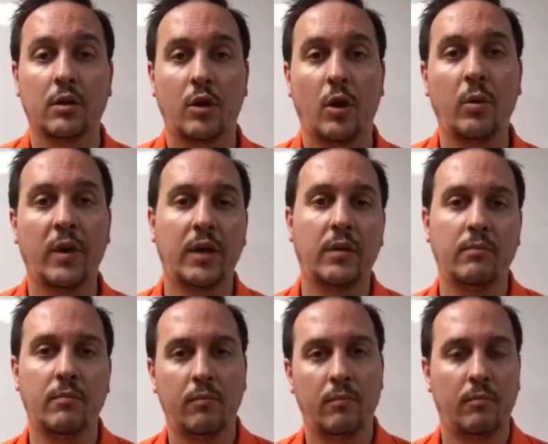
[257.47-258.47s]
go in,
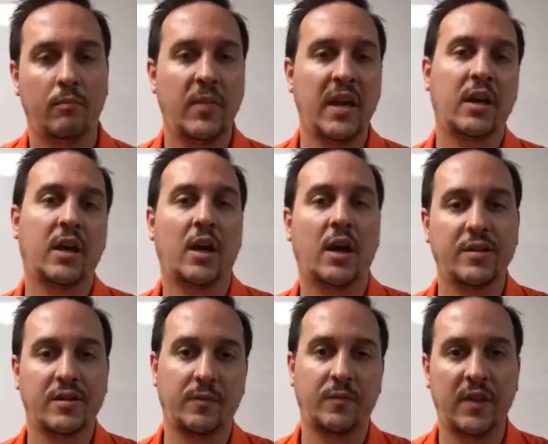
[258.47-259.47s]
make a custom